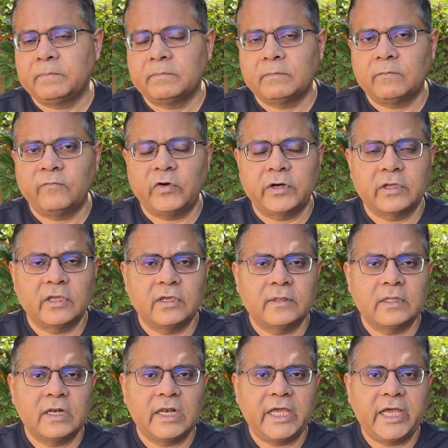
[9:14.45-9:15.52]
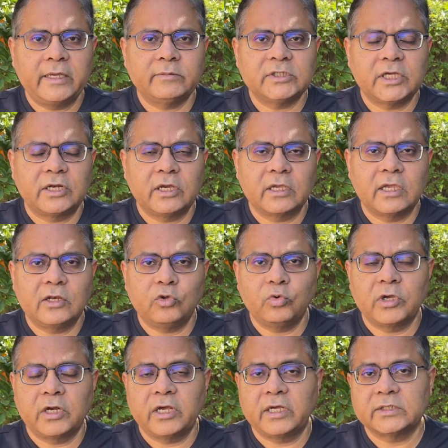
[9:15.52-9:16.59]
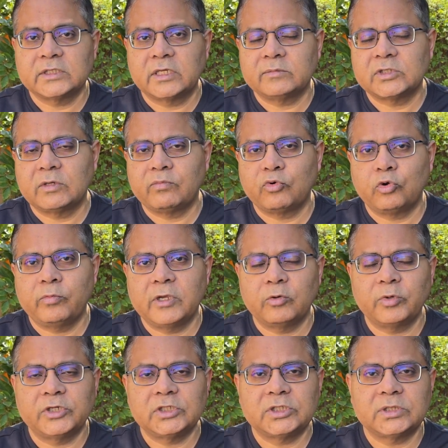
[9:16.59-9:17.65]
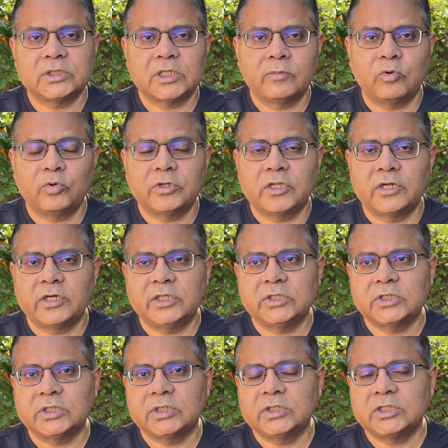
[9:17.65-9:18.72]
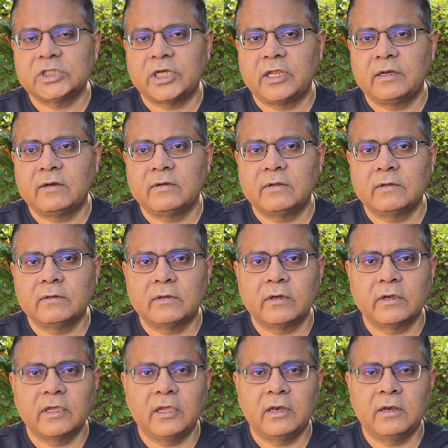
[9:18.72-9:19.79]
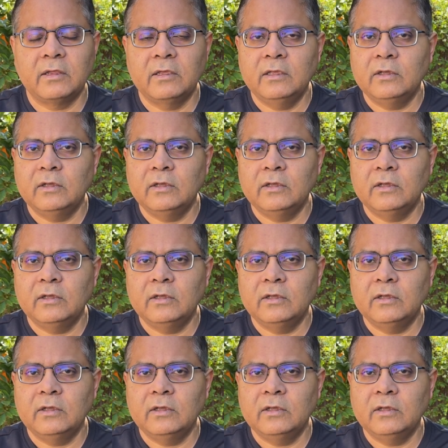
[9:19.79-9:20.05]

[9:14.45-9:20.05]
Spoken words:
working in the labs, and again, you can ask them some probing questions about their research, and again,